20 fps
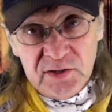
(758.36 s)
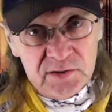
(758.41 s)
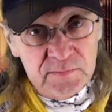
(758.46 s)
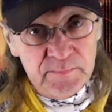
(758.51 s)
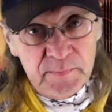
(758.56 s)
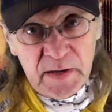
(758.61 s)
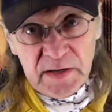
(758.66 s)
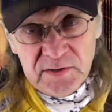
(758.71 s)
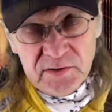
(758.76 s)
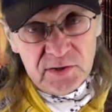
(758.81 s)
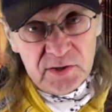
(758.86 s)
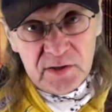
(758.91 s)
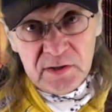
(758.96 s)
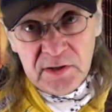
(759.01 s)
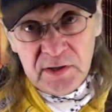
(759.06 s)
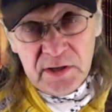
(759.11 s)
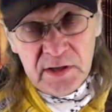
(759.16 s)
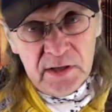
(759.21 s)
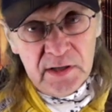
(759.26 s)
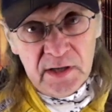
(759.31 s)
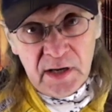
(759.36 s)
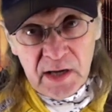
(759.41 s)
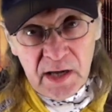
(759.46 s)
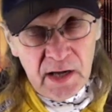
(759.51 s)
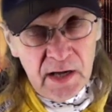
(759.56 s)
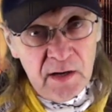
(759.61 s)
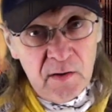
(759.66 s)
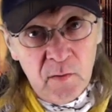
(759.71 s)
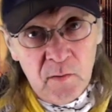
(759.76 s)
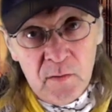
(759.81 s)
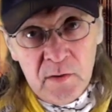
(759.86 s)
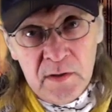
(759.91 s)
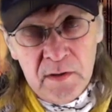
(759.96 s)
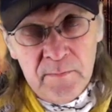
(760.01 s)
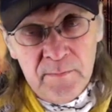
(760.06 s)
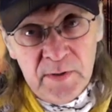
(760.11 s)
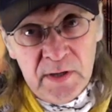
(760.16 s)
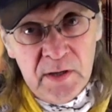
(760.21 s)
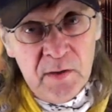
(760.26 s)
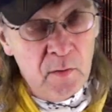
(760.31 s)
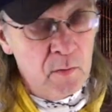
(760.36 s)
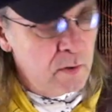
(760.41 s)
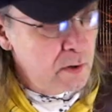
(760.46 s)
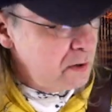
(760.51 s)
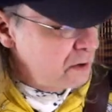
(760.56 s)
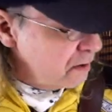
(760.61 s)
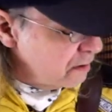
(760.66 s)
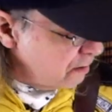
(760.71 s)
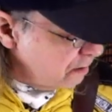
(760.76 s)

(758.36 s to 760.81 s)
just basically an A chord and a B chord,